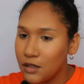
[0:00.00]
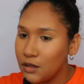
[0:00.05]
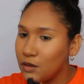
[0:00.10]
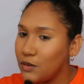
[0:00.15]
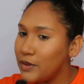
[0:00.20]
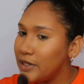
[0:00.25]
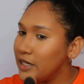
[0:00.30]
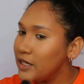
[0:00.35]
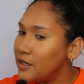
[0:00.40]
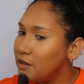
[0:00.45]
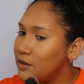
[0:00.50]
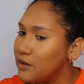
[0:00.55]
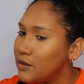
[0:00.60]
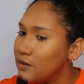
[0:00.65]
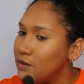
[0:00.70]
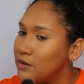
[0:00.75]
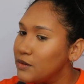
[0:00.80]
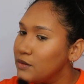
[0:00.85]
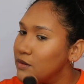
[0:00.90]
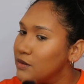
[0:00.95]
Wow.
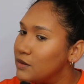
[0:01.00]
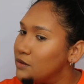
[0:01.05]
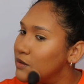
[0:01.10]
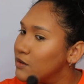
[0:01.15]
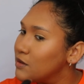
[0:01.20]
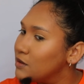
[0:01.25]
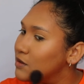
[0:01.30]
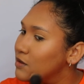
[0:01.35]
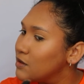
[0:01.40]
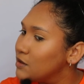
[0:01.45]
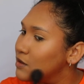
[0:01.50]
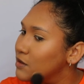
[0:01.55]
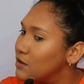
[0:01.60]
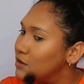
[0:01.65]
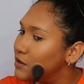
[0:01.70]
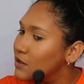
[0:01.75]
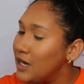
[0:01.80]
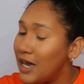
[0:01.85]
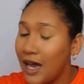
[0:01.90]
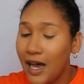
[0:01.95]

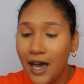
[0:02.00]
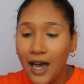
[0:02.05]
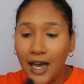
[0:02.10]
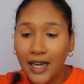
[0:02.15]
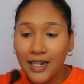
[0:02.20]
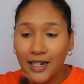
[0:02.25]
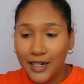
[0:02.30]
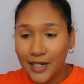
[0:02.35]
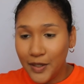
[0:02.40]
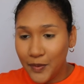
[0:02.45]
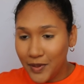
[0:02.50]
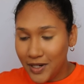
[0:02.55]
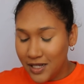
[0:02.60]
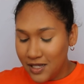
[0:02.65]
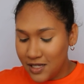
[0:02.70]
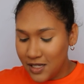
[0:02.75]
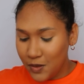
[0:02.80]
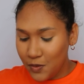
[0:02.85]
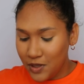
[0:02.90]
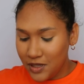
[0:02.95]
I really want to
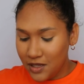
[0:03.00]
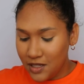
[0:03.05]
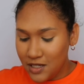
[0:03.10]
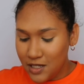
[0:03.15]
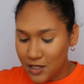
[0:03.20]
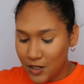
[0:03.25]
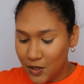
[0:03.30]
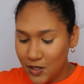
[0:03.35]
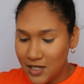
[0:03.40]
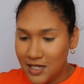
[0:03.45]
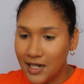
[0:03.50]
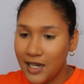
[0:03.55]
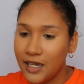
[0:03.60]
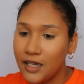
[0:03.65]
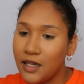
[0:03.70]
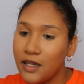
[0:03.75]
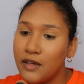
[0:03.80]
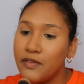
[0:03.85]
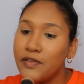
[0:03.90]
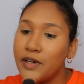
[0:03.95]
see what this looks
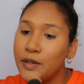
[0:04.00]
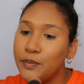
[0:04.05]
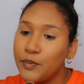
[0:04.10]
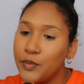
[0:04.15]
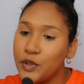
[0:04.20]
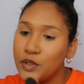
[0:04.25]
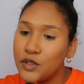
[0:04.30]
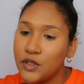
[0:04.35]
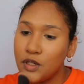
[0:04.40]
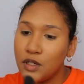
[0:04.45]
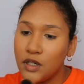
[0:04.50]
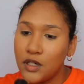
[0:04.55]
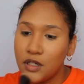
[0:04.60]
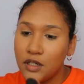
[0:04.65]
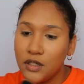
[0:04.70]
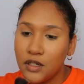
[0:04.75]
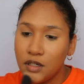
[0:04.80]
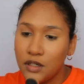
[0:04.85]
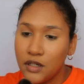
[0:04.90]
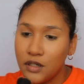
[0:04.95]
like if I put
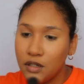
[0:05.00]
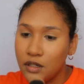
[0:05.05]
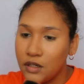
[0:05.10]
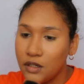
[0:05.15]
on